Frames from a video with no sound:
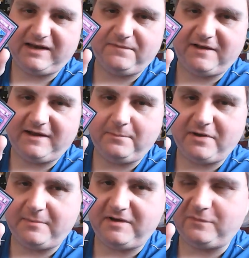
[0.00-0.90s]
infinite
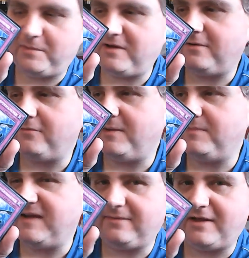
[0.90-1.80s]
impermanence per
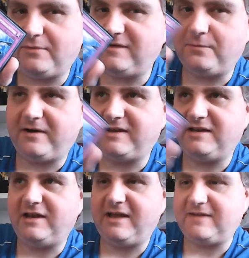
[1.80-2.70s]
deck though, which is why you
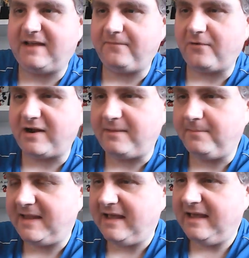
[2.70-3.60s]
have to get 3
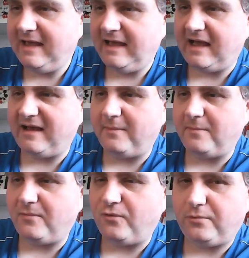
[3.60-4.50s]

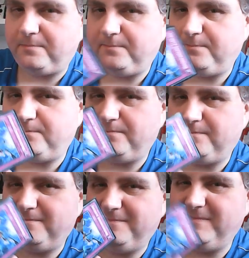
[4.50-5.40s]
or
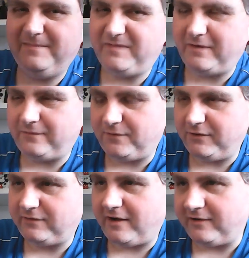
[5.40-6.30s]
search for
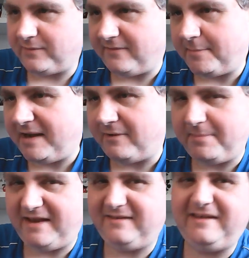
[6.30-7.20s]
loose cards, whatever. But anyway,
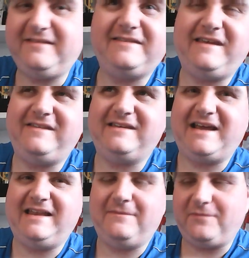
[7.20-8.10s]
it's just easier to
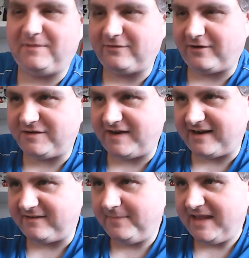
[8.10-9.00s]
gain them from the structure
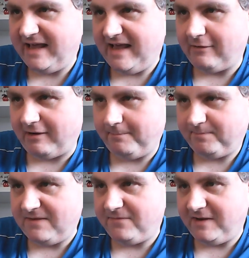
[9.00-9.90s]
decks. Anyway,
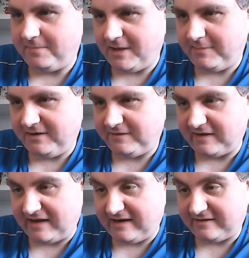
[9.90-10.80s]
infinite impermanence.
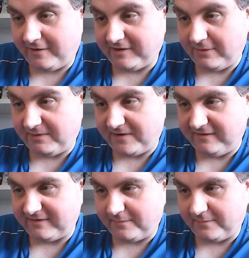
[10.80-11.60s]
Target one face-up